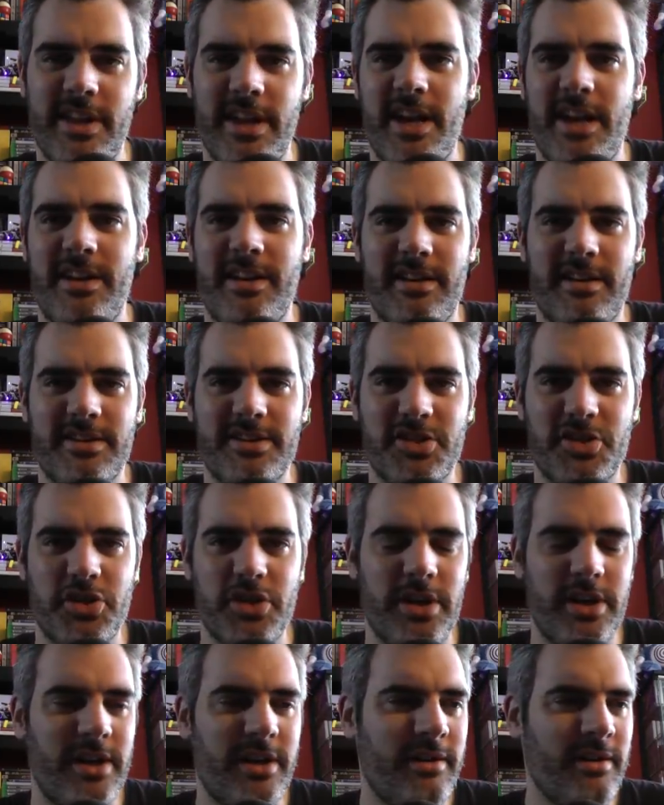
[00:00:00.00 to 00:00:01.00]
there last
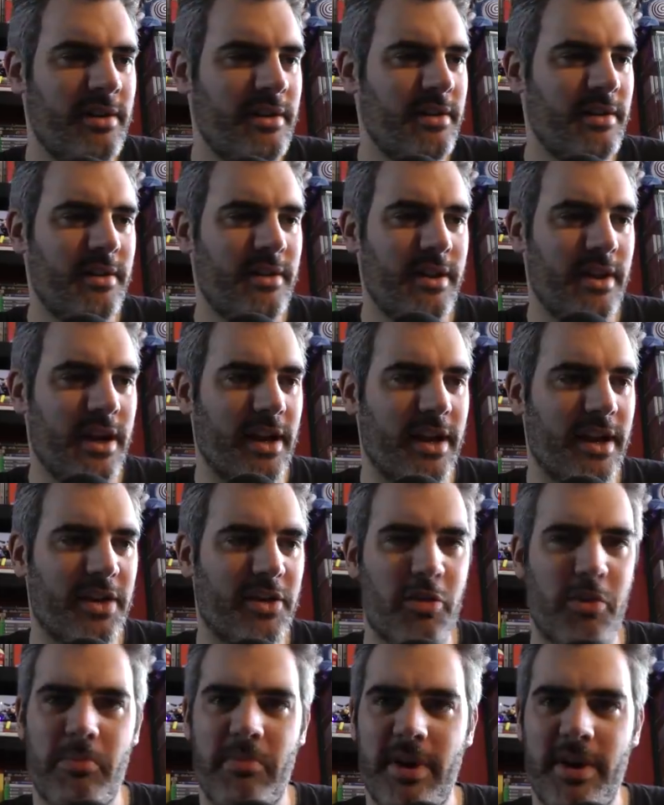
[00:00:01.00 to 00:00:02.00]
year, it
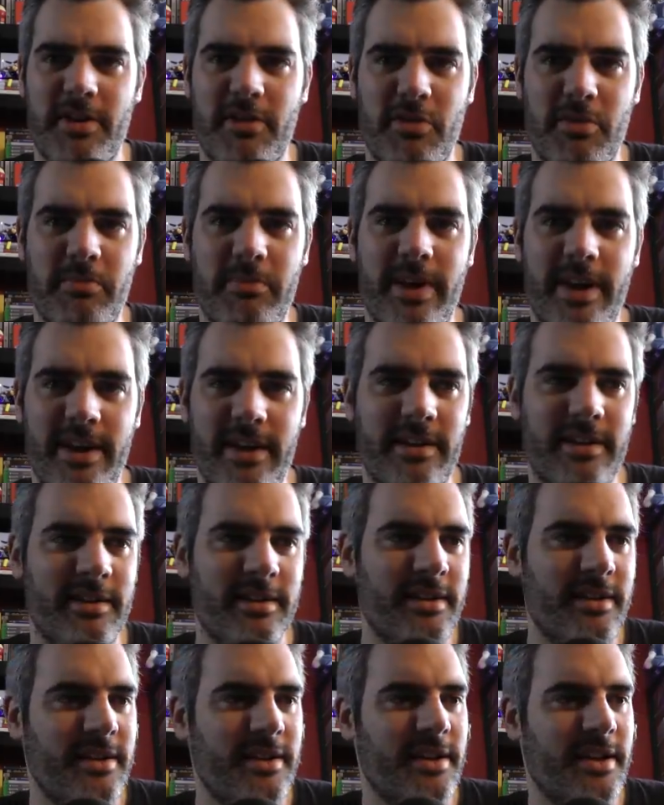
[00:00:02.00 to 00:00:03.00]
got better and better,
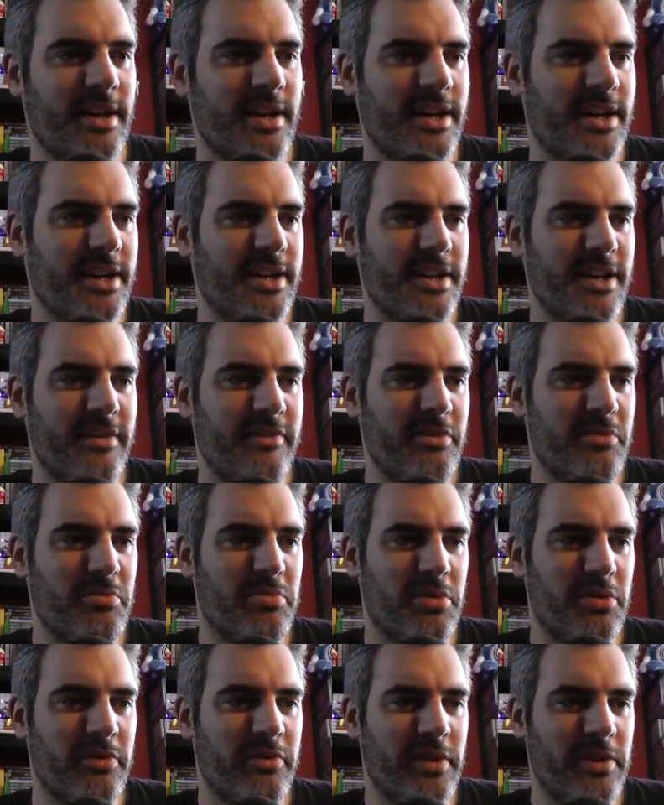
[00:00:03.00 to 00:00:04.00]
and they've
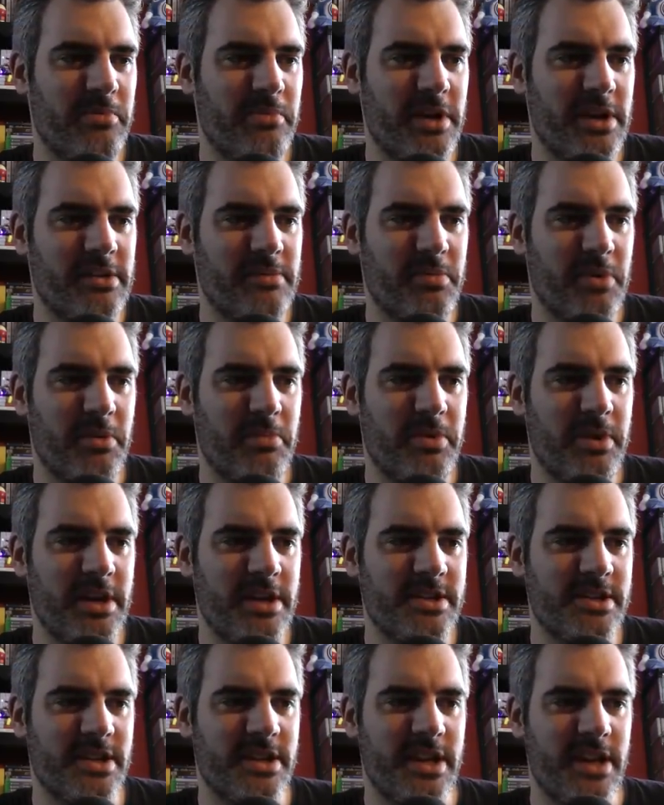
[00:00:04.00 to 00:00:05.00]
improved it piece by
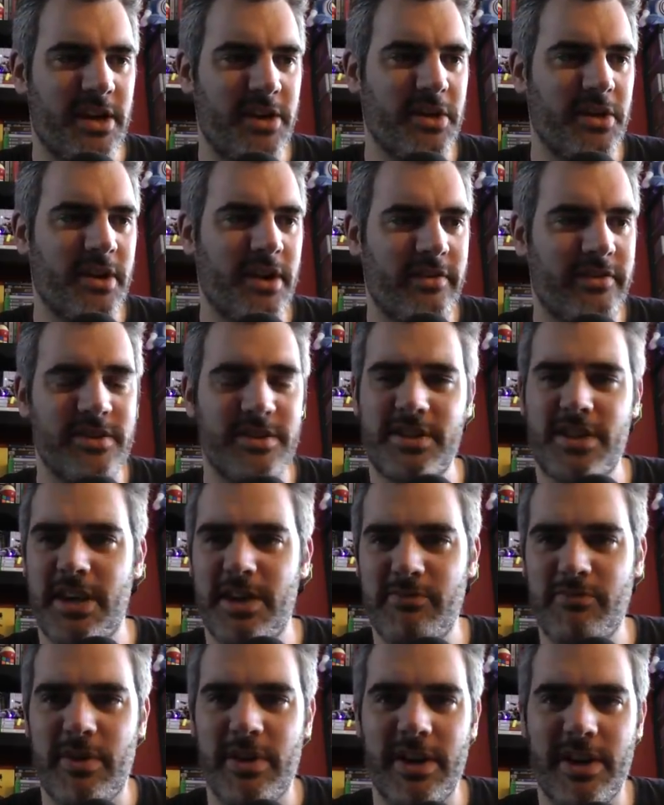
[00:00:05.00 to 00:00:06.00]
piece, and now you have this
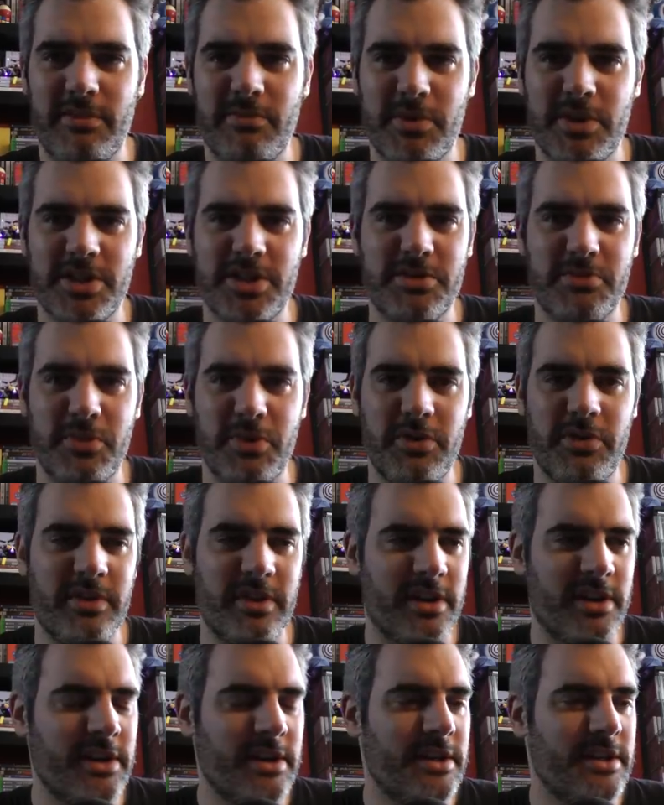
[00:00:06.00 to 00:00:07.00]
game running much
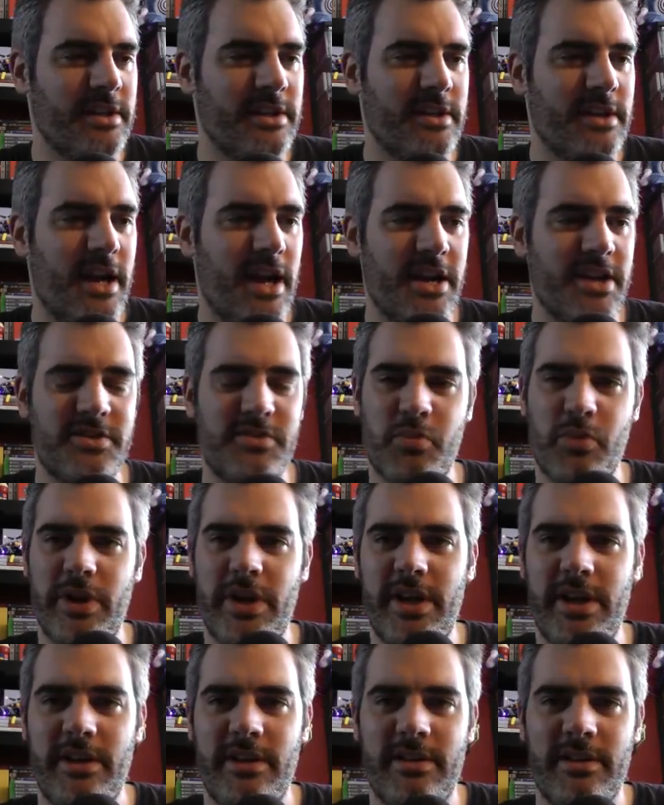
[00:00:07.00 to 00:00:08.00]
smoother. As
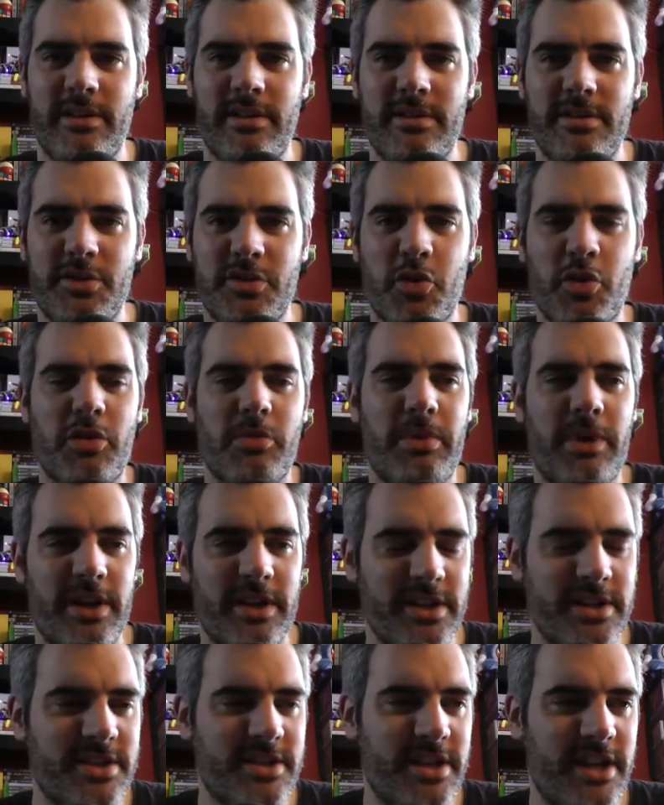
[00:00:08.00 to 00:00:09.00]
we talk
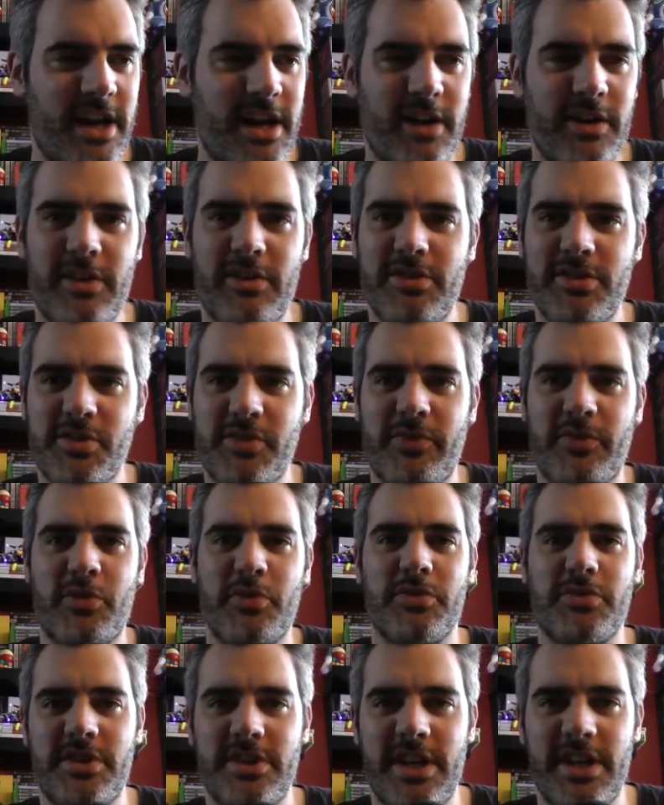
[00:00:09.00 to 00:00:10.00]
about this now, there is of
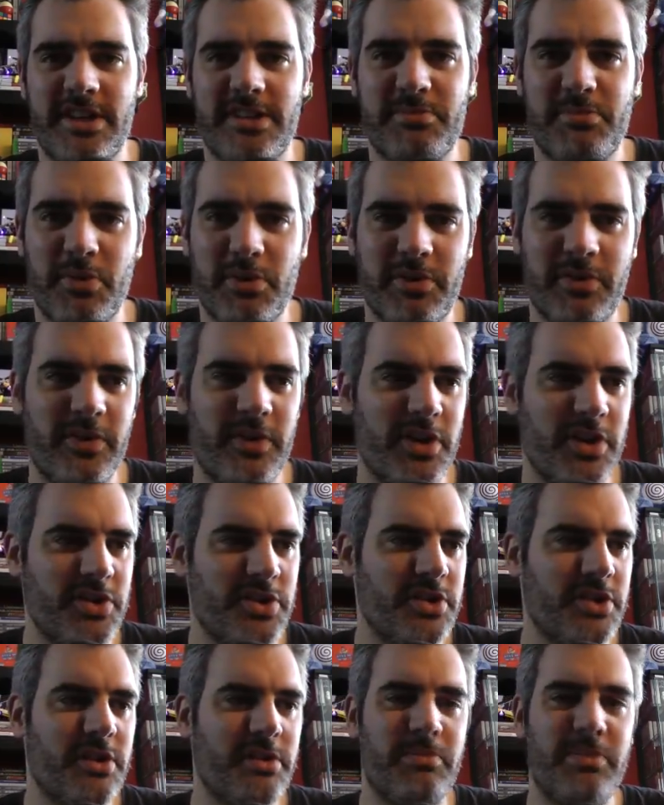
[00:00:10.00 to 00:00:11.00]
course the Xbox
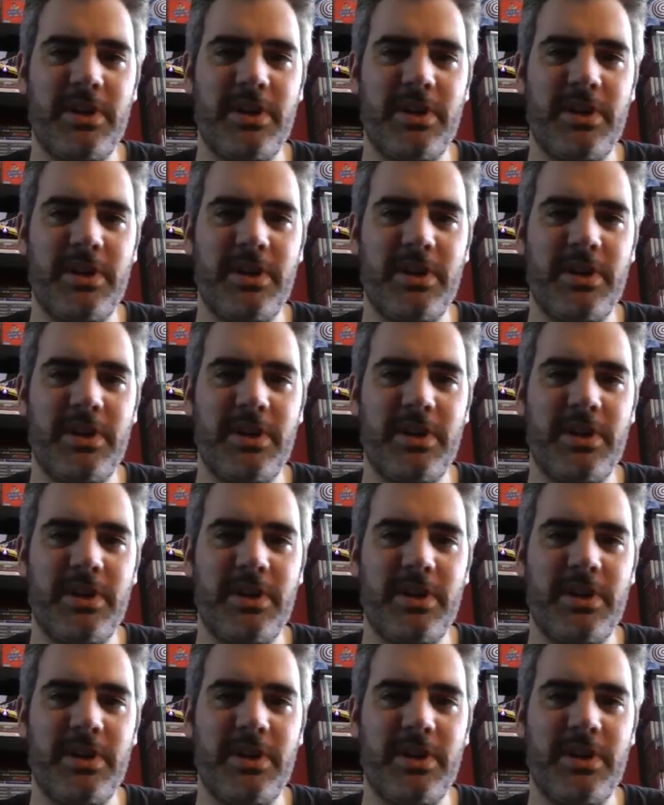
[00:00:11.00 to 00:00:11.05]
version, the